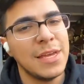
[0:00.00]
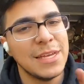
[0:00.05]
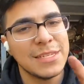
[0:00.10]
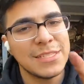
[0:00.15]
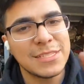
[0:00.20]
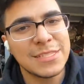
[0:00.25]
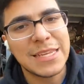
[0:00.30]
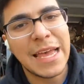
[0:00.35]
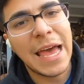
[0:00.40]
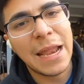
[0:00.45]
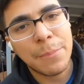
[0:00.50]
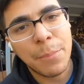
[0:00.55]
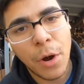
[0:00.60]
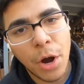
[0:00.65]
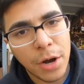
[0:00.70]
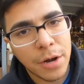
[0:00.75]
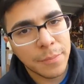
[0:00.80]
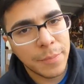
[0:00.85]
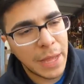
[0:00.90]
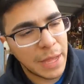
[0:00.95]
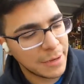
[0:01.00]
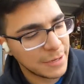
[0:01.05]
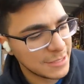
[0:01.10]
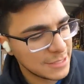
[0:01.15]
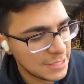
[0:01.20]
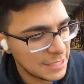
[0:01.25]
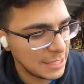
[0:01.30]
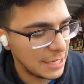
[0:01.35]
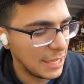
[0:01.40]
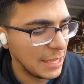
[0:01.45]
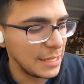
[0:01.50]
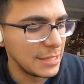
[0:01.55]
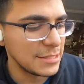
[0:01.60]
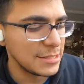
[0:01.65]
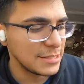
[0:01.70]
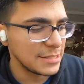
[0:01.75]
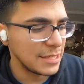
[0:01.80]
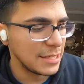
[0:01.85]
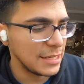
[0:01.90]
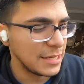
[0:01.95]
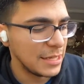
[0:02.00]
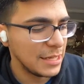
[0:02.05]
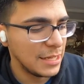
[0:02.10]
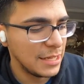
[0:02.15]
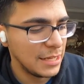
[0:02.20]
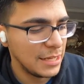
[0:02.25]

Sad part about it today is I